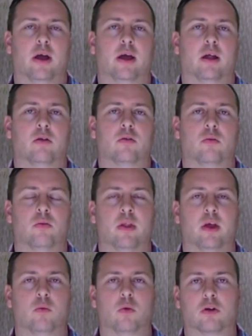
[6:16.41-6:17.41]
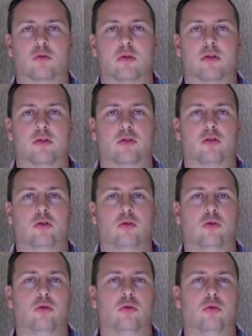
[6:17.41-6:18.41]
and they worked with
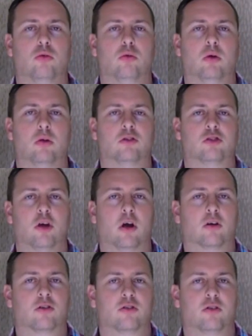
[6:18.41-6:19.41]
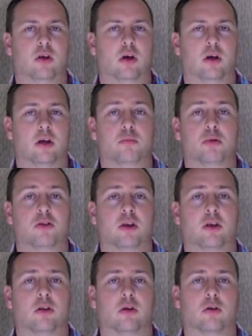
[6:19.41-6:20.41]
two sharks in
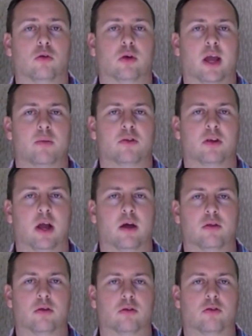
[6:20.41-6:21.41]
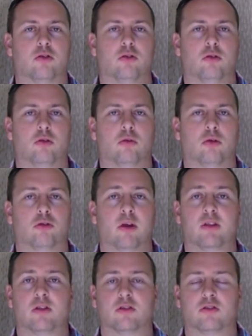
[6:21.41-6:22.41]
particular who came together to
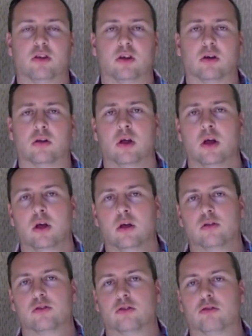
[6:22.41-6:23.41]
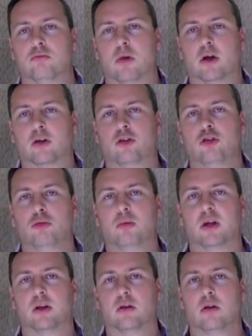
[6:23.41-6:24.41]
create this deal. So Mark
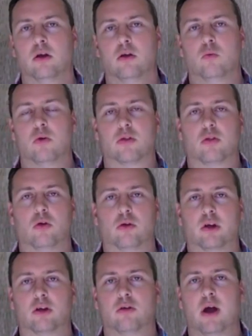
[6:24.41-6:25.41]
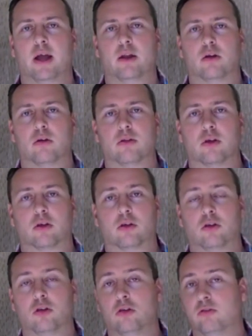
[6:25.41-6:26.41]
Cuban with Lori Greiner, the
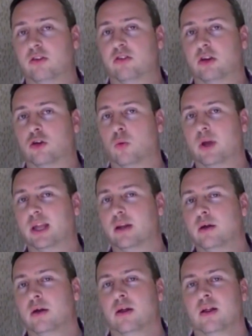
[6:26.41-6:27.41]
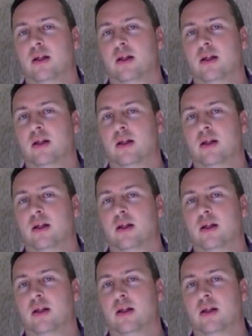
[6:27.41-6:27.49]
QVC queen,